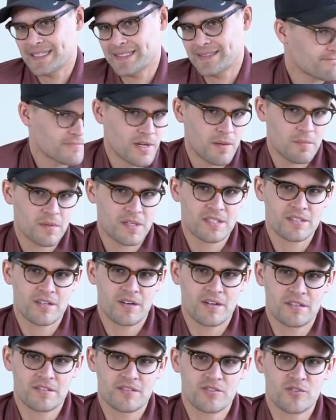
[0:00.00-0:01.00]
I'm gonna
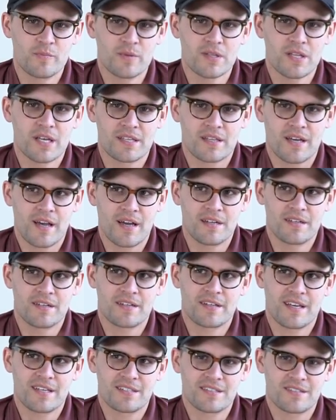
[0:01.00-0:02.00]
start it stupid like that,
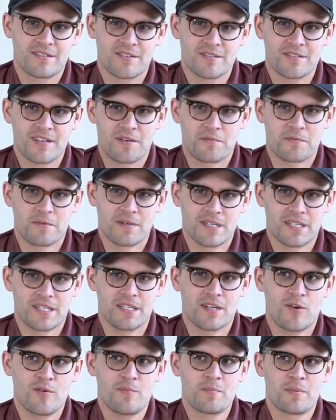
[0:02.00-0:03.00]
in case it turns out really
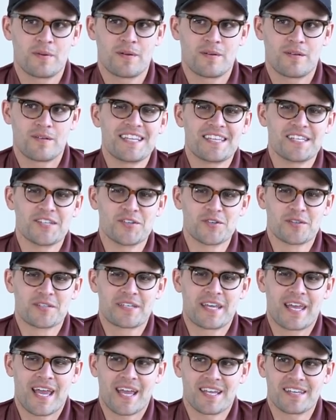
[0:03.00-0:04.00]
dope, the old
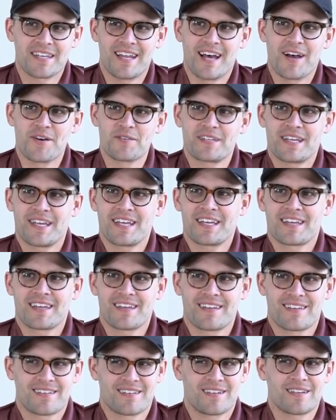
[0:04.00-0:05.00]
candid
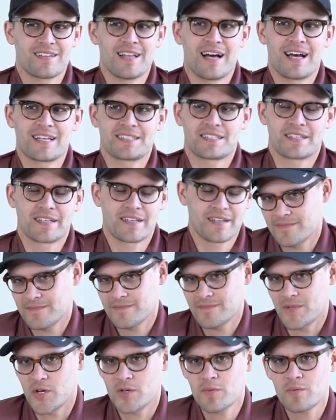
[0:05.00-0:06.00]
outtake, classic.
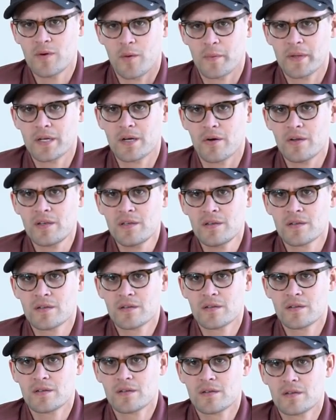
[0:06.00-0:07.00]
Are you? Are we going?
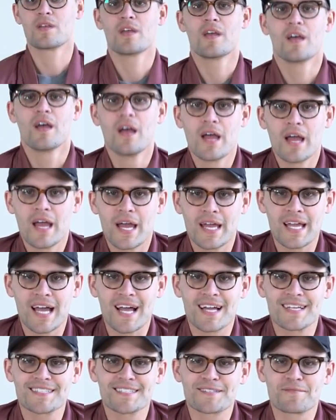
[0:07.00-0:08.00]
Hey
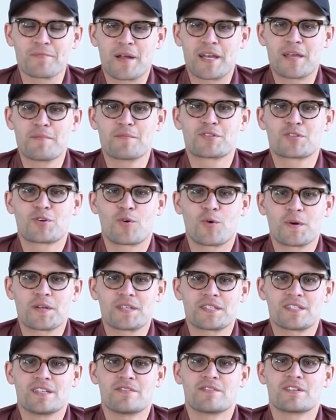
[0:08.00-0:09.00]
guys, my name is Corey
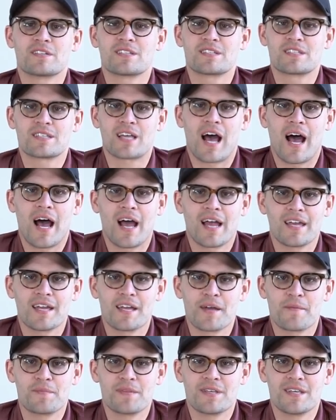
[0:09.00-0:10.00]
Stevens. I
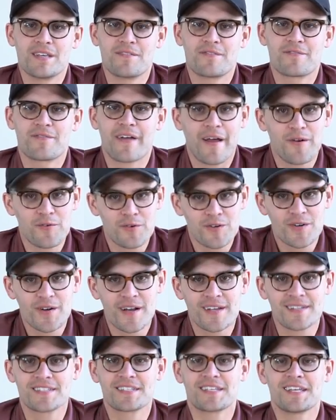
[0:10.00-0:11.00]
am the founder
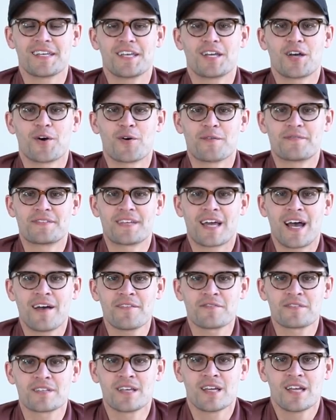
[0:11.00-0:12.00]
and CEO of
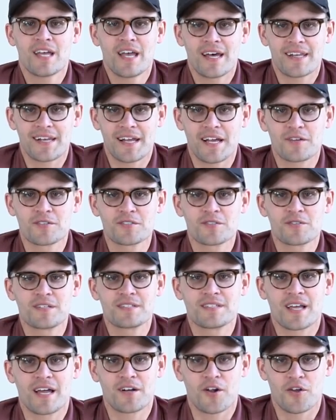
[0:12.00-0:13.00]
Taft, and I also
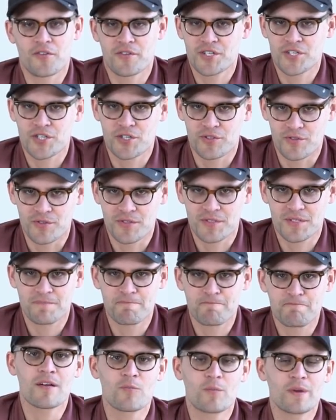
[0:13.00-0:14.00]
design all the shoes.
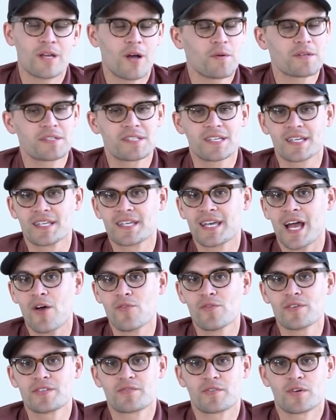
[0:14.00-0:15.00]
We always get
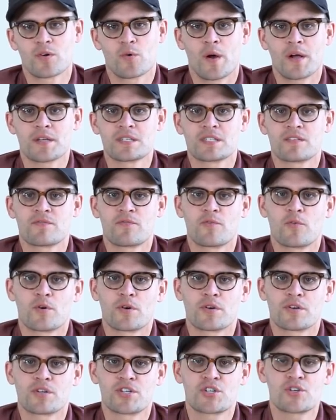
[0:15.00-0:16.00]
countless requests
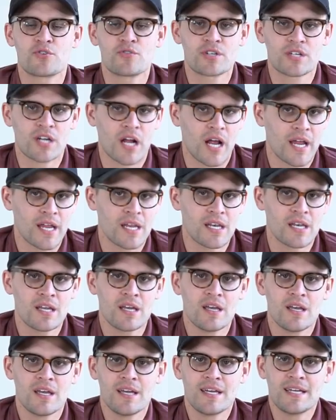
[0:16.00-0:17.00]
for shoe
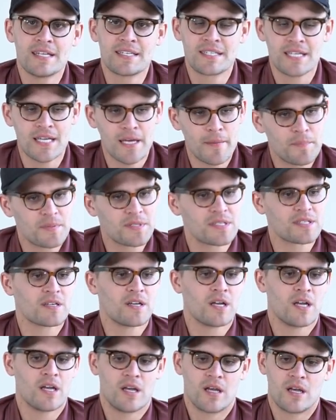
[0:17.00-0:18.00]
shine,
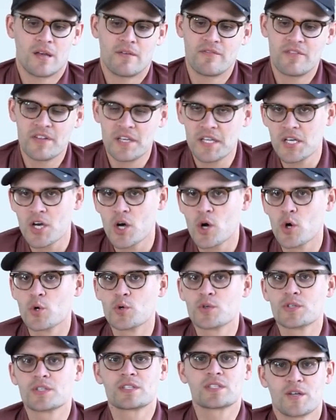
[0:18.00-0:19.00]
tips,
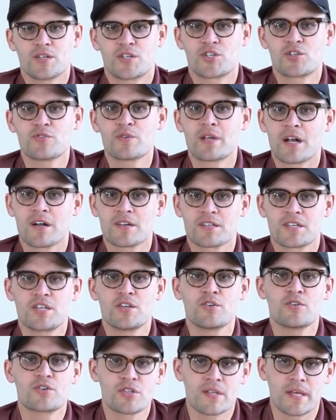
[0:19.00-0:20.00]
videos. Shoe care is a
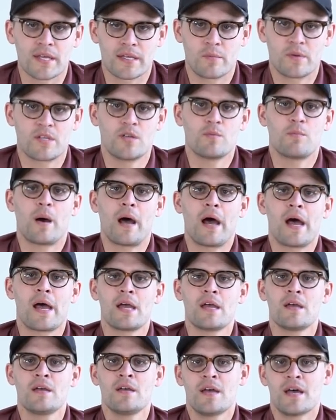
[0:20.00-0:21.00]
huge thing, and when you
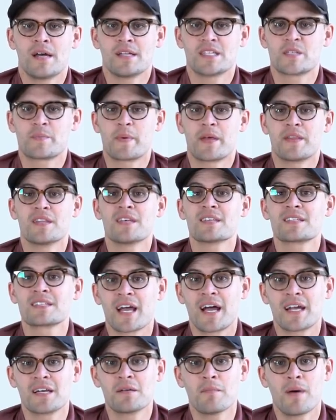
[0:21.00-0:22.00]
buy and spend this
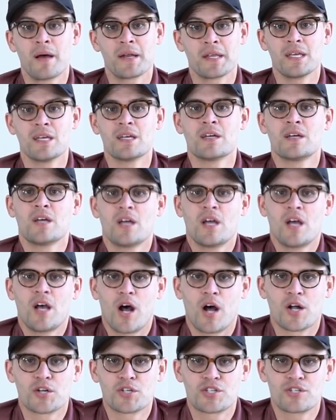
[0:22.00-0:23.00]
kind of money
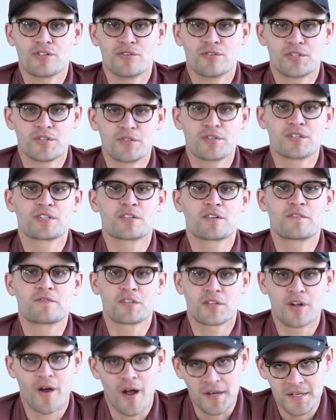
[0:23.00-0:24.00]
on shoes, you deserve
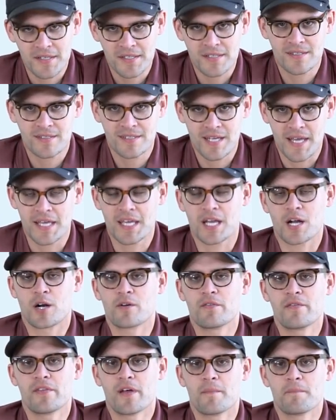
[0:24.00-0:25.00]
to know how to take
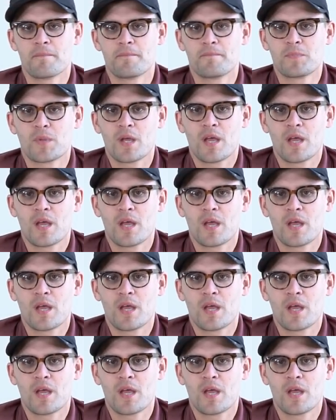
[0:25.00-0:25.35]
care of them.